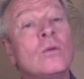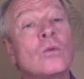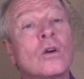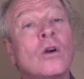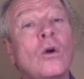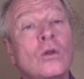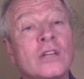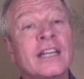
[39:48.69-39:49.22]
we're
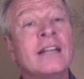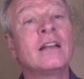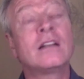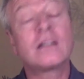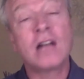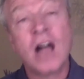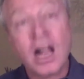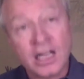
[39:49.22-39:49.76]
holding
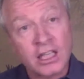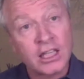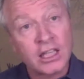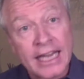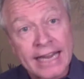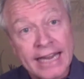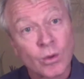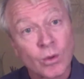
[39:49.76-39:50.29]

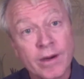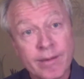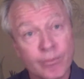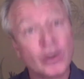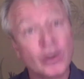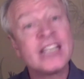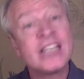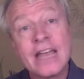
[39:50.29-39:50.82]
conclaves where we
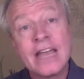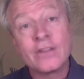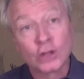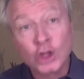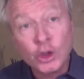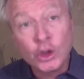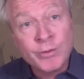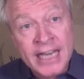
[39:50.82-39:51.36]
bring together
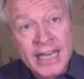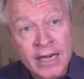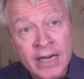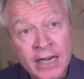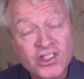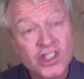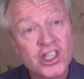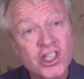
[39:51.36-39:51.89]

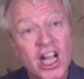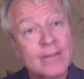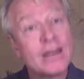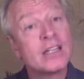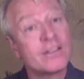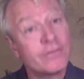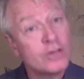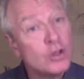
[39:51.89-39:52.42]
luminaries to talk
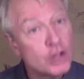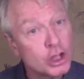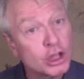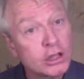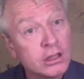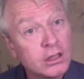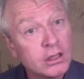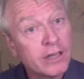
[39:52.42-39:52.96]
about the
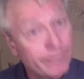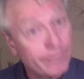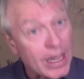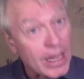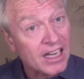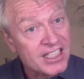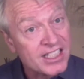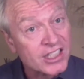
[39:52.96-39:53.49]
future of
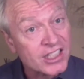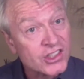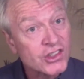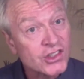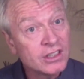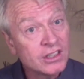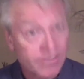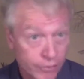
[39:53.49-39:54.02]

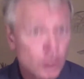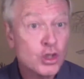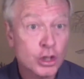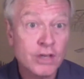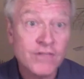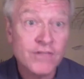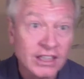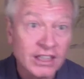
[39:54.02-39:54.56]
politics, the
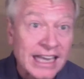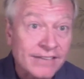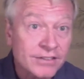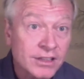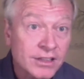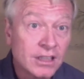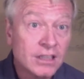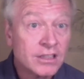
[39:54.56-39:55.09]
future of the left,
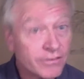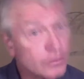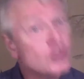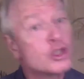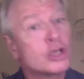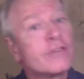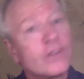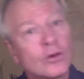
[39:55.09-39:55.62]
the
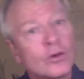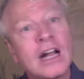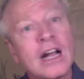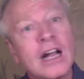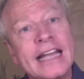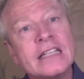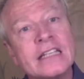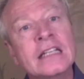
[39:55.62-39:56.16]
future of the
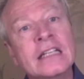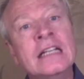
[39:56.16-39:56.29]
right.